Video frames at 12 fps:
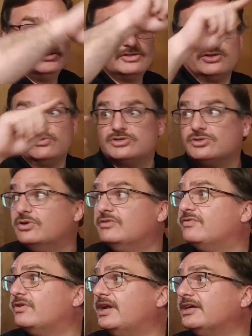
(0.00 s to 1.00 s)
So it's good
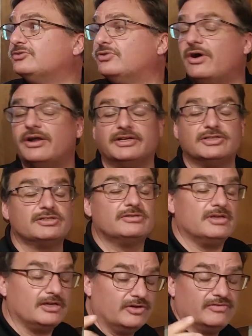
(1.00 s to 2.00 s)
for electronics,
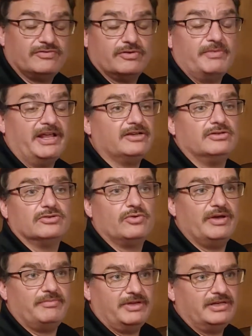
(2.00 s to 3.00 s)
good for medical
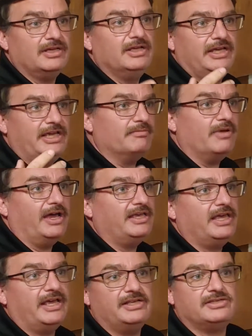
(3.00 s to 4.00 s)
equipment. In my
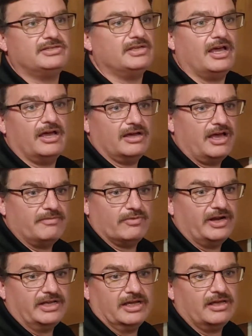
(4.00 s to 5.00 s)
case, I'm
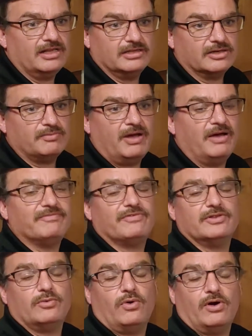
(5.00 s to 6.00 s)
running a little pump
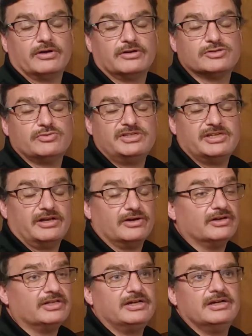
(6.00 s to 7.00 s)
for the water, as we said
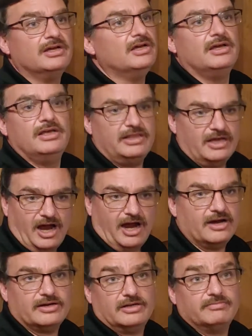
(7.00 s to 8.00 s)
earlier.
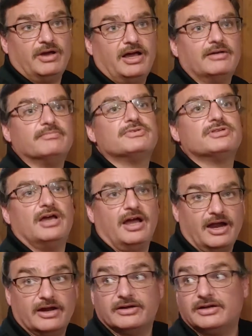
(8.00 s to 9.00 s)
Hard-on pumps,
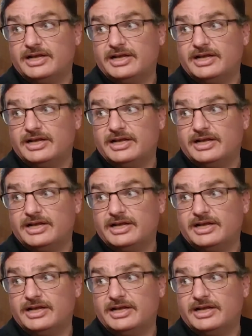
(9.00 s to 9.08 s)
hard-on